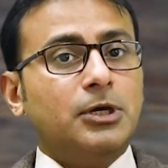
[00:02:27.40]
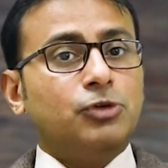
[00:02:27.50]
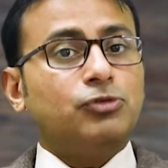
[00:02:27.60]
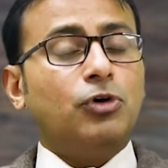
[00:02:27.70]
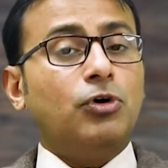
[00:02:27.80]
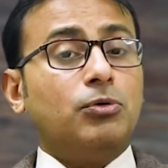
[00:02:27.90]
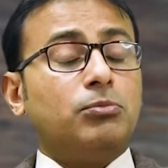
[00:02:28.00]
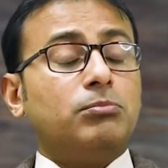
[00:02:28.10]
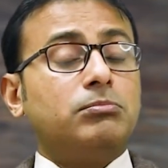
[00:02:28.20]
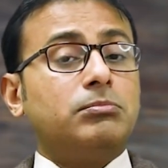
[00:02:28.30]
So
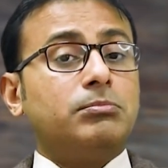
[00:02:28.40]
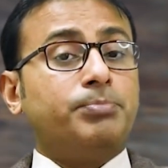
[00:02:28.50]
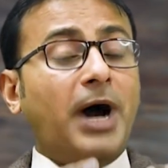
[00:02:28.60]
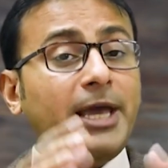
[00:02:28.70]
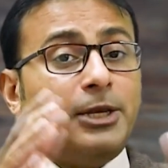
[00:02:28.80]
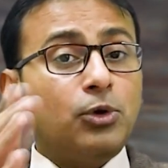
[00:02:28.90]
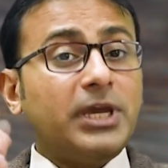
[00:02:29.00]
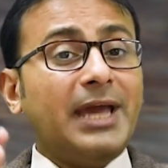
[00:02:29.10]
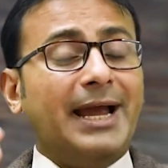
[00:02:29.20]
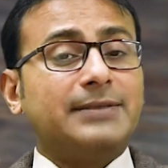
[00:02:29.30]
by
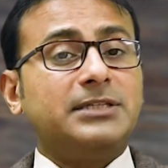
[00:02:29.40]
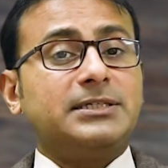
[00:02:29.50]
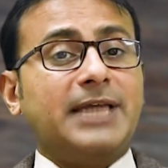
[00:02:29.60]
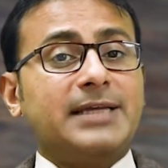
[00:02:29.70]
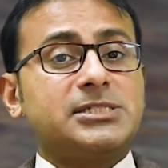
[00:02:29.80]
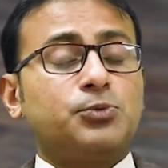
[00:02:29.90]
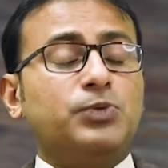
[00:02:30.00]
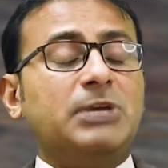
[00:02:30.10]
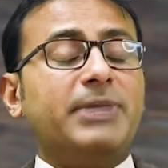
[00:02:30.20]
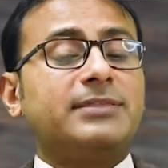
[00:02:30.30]
looking at the text,
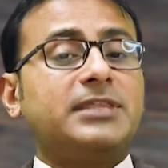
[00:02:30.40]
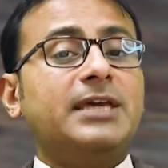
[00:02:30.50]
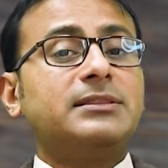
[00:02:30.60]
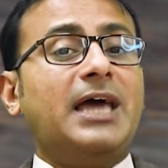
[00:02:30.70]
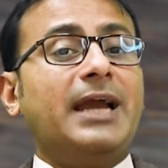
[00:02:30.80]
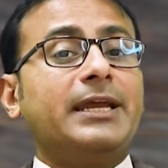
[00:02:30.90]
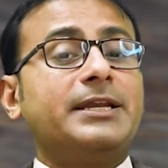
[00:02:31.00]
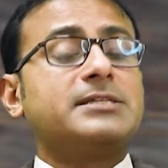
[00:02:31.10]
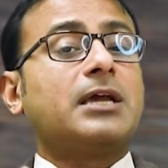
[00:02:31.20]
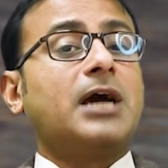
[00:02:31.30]
we may think that it
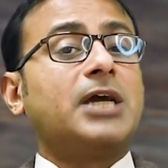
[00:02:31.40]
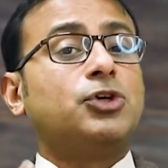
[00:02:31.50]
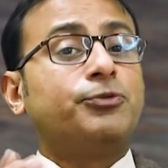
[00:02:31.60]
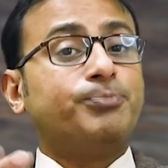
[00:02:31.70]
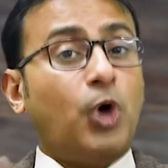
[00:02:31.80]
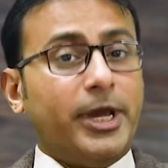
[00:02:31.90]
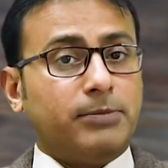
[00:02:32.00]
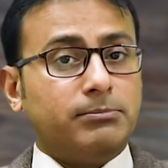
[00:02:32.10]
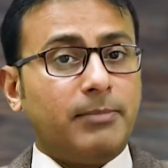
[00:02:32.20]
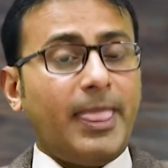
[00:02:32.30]
is a kind of
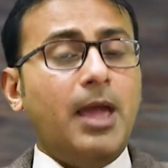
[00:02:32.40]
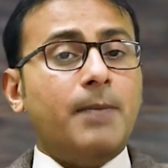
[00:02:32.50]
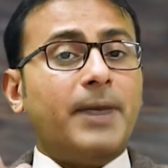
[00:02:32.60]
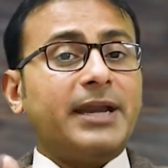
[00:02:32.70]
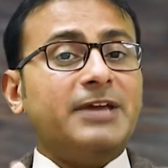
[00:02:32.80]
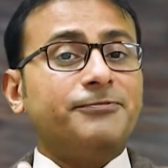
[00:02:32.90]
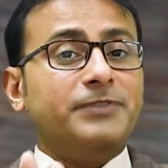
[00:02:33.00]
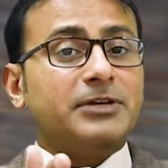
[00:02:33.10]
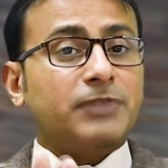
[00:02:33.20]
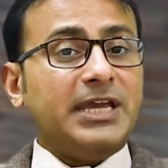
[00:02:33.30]
poem, but if
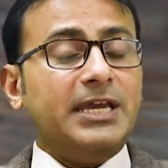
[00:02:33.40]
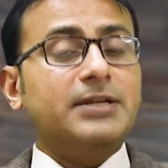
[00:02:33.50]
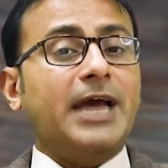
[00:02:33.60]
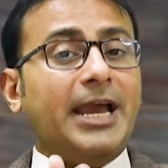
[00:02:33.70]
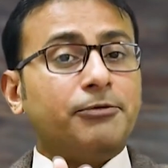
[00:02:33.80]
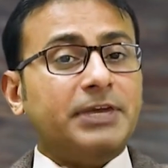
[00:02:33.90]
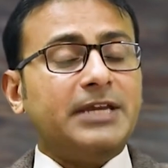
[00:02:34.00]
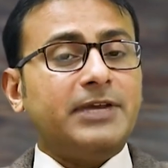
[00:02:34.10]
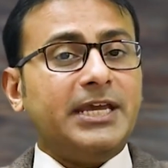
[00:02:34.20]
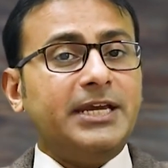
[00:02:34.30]
we read and
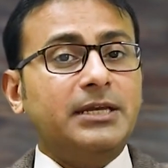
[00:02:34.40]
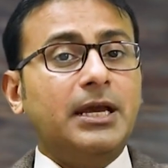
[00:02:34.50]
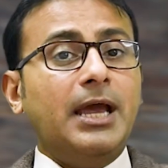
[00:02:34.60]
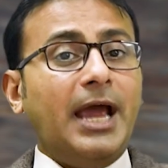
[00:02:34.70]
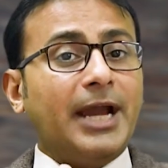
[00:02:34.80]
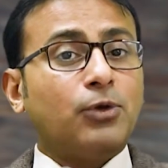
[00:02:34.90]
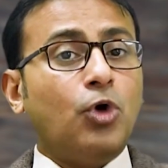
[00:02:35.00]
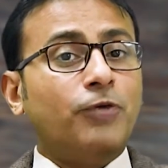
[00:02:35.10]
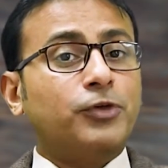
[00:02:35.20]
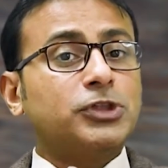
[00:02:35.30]
reread and
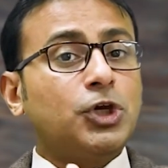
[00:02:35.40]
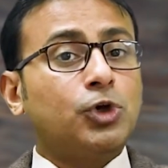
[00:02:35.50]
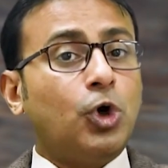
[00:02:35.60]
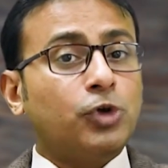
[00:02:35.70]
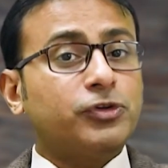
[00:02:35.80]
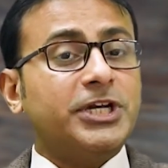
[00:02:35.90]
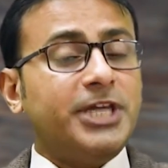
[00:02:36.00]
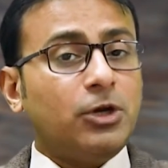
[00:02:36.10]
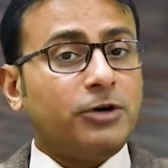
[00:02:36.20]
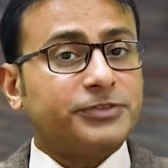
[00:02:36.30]
go for the close
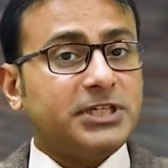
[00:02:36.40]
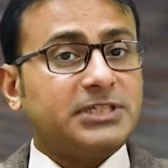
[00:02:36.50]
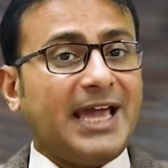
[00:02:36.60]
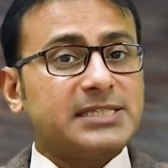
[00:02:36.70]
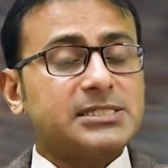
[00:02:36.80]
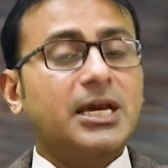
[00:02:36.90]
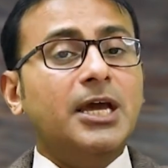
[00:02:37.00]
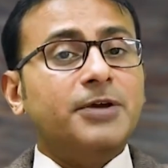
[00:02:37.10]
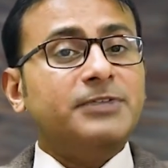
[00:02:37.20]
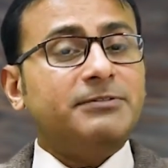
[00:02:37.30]
reading of the text,
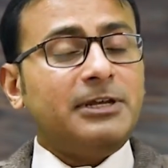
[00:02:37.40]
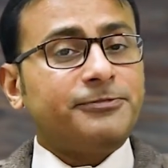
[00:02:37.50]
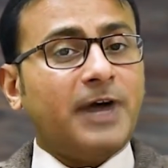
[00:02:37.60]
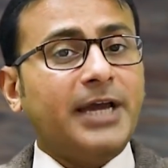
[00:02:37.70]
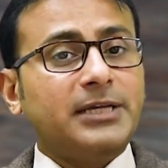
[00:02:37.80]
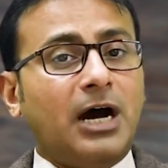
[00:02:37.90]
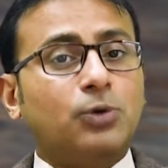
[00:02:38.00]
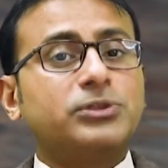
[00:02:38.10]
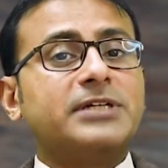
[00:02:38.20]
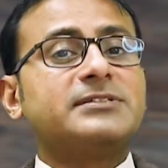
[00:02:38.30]
we will find
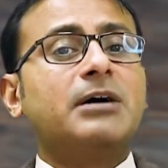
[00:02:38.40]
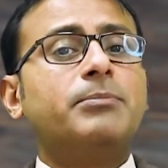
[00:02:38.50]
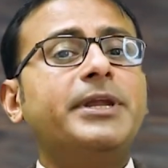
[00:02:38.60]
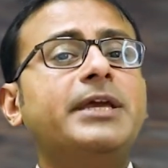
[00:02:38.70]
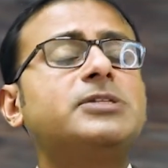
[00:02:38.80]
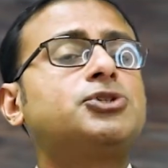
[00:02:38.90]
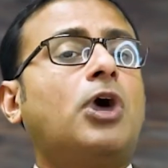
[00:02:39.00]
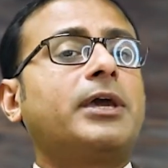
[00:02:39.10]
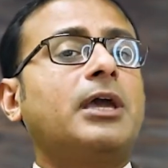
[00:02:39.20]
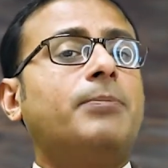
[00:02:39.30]
out that somebody is
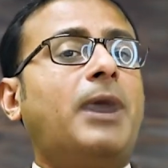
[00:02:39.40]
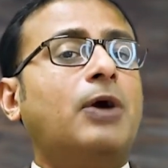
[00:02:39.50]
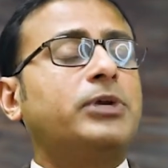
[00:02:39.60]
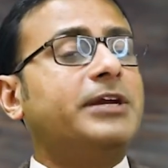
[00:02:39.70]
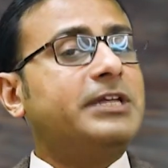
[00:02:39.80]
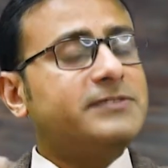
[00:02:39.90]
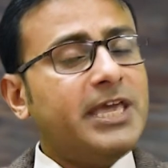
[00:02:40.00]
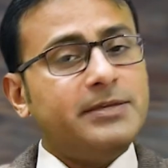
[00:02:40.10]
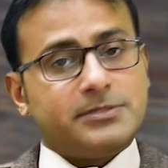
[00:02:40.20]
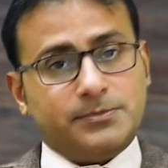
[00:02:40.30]
talking about a
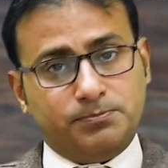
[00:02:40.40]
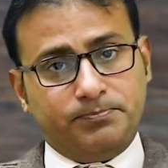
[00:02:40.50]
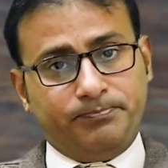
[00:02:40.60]
disease.